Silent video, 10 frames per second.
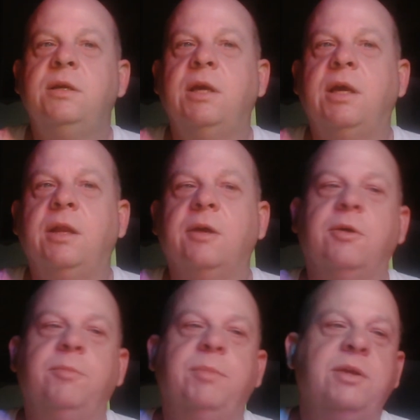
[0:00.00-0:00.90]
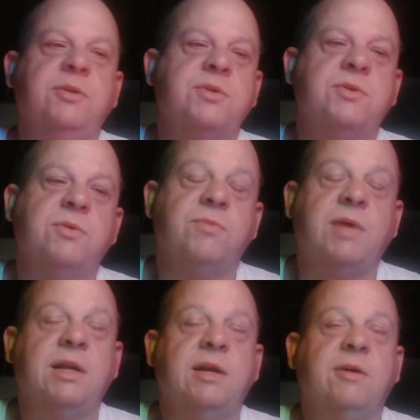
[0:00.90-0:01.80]
And it could be just,
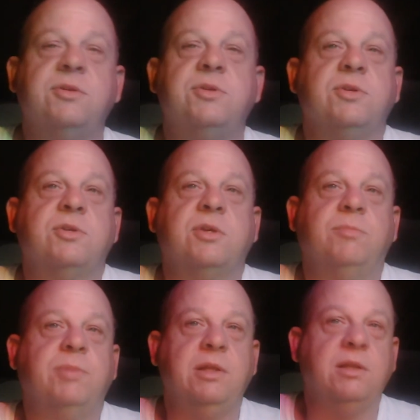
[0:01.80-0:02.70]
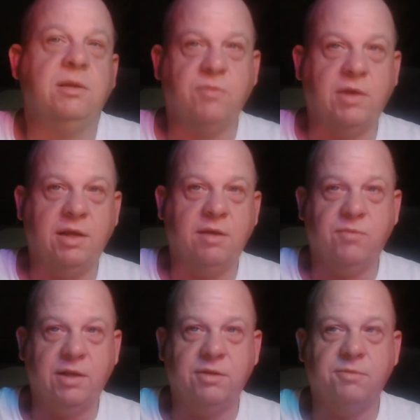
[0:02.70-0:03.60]
right now it's just completely
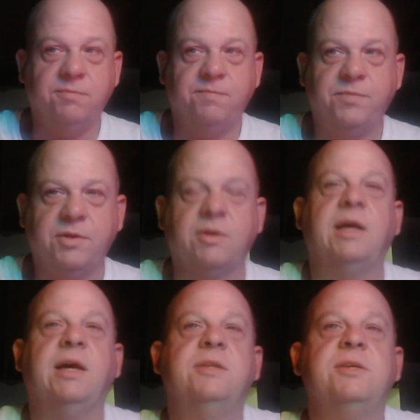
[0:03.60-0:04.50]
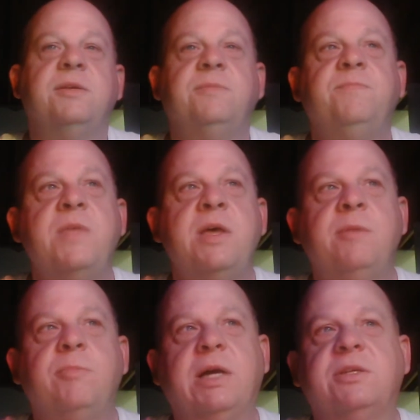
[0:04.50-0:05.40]
at random. Okay, I did
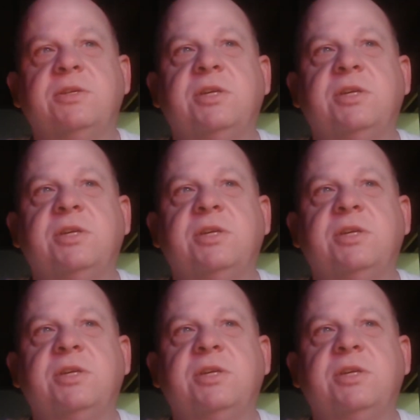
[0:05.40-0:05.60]
practice